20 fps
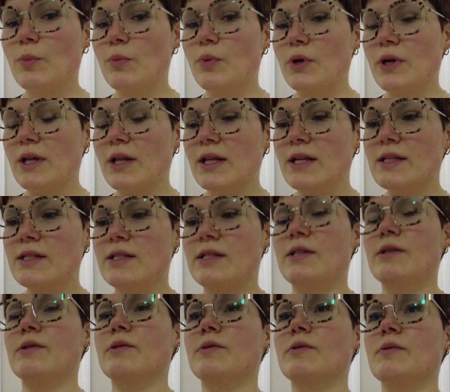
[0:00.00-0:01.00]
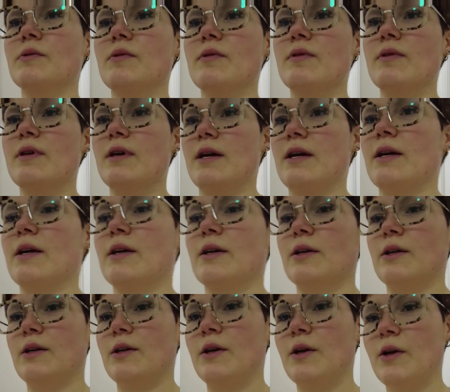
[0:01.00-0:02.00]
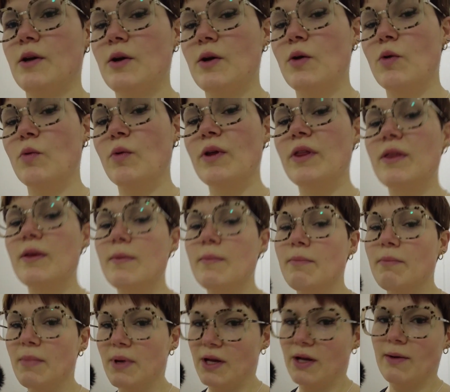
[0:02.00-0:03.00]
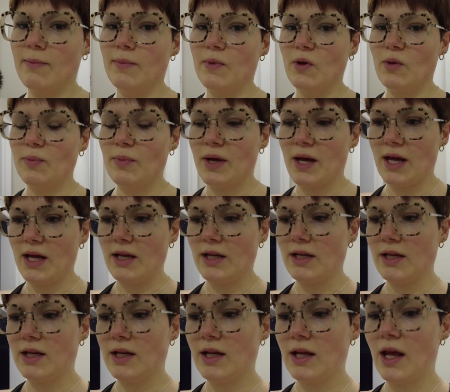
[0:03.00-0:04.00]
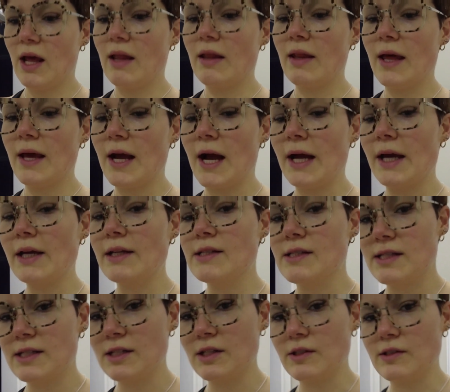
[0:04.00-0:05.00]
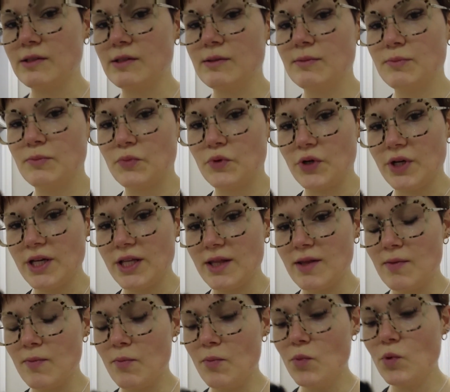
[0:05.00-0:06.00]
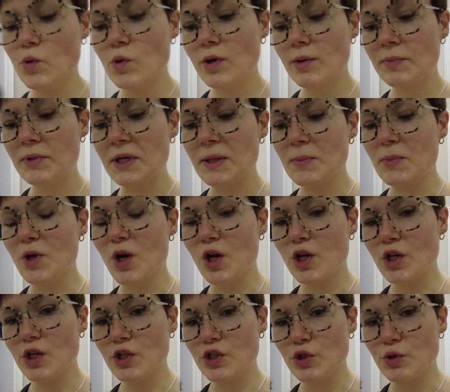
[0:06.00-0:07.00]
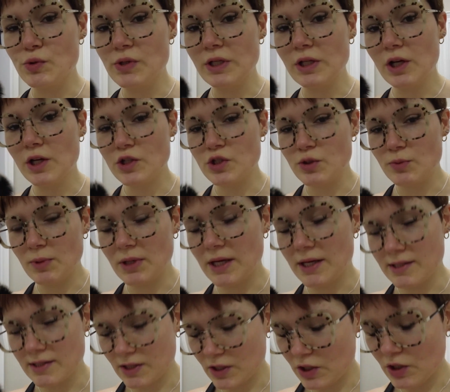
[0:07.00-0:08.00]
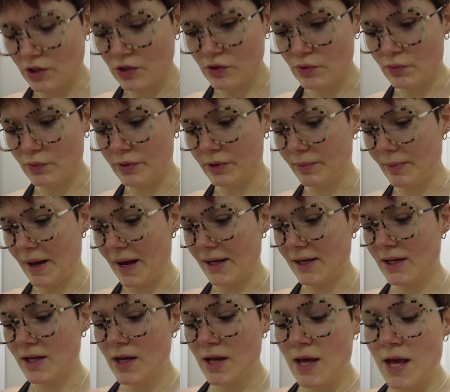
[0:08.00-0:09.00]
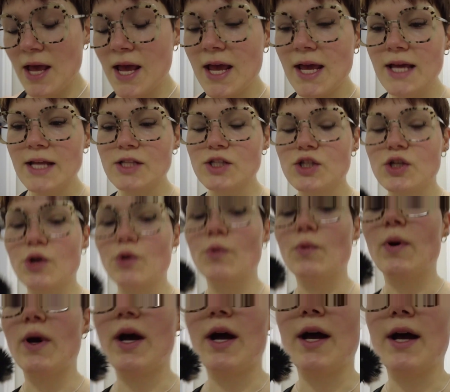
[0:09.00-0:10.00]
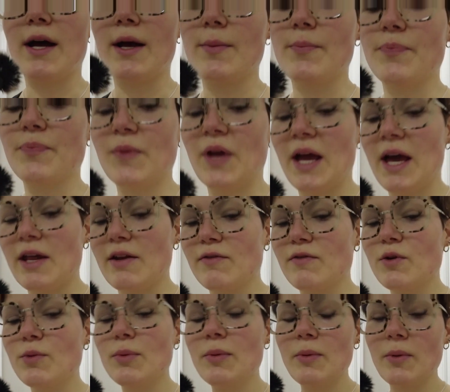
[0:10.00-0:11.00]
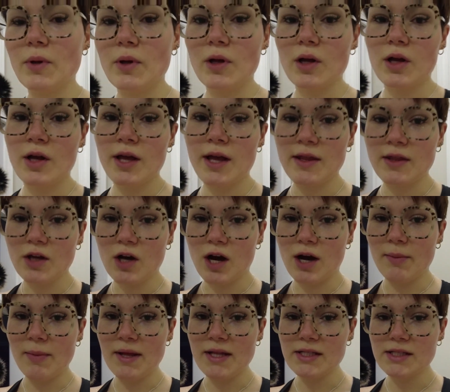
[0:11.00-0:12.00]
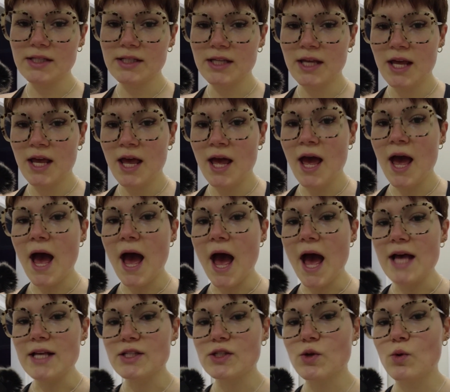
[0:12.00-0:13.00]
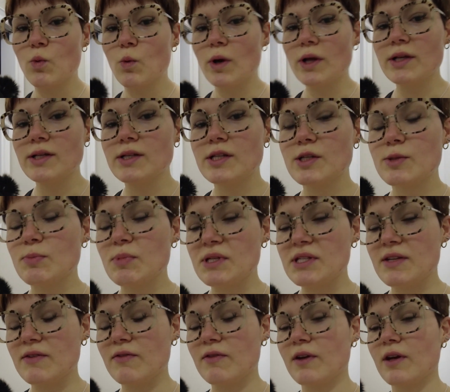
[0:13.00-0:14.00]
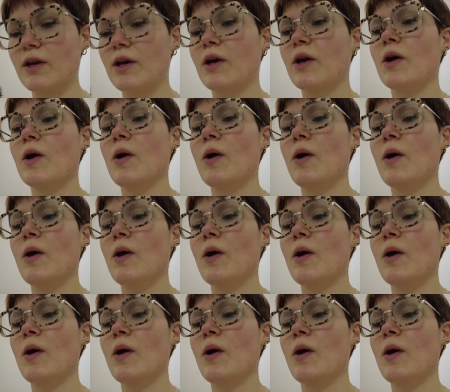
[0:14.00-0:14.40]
breathe into there with minimal pain. And like I can still breathe more, but I'm not choosing not to because it hurts real bad. And so I had a few people in the comments ask what specific